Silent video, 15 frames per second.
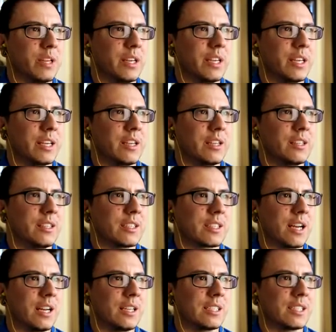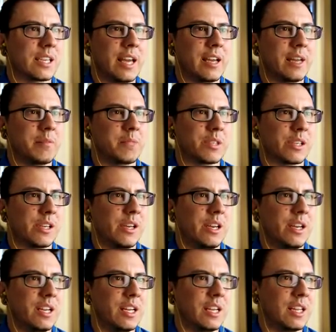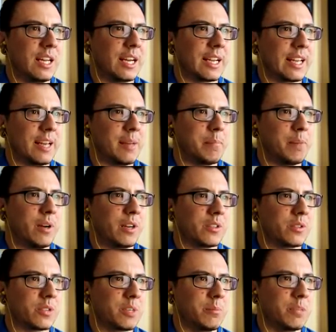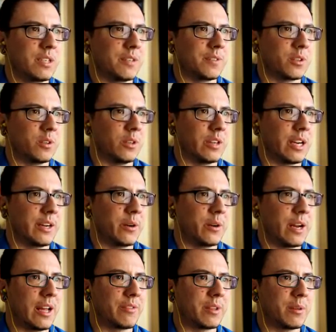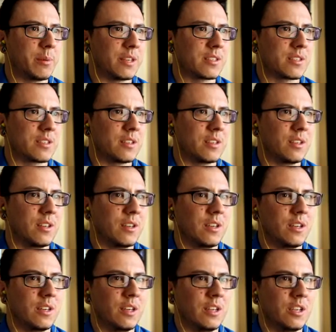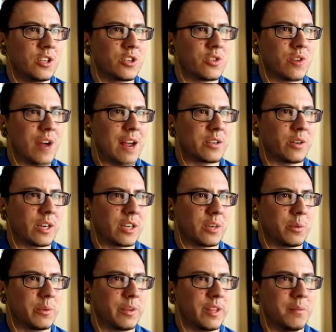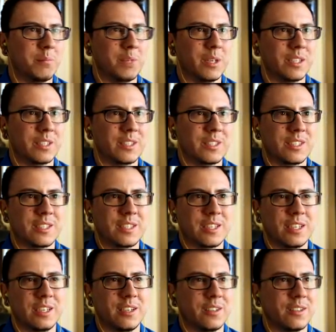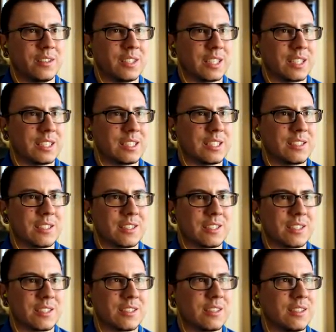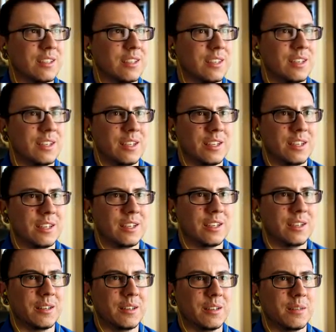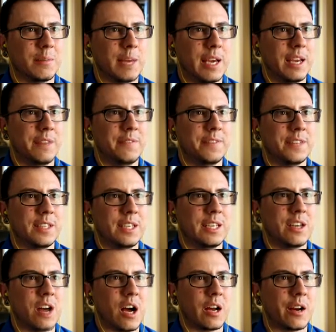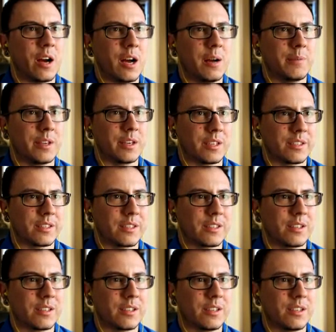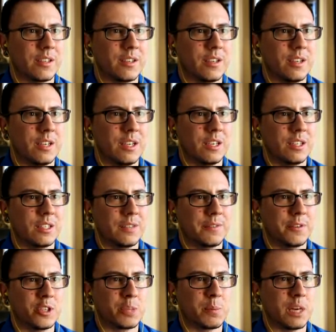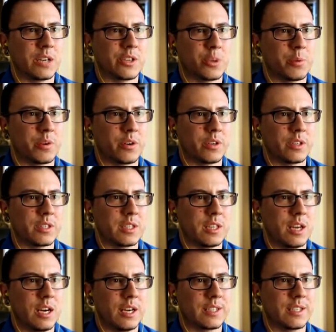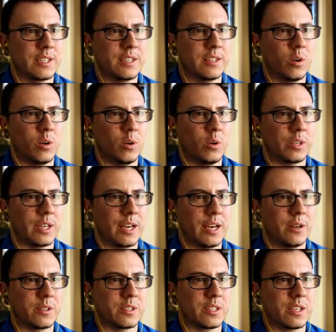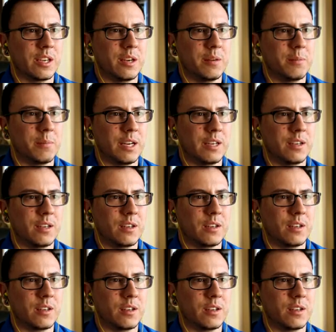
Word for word: I'm playing these kinds of games. Like, I get puzzles can be difficult, and I don't have the best track record with them, but still, like, this is painfully not obvious. The fuse box opener is locked in the old house in my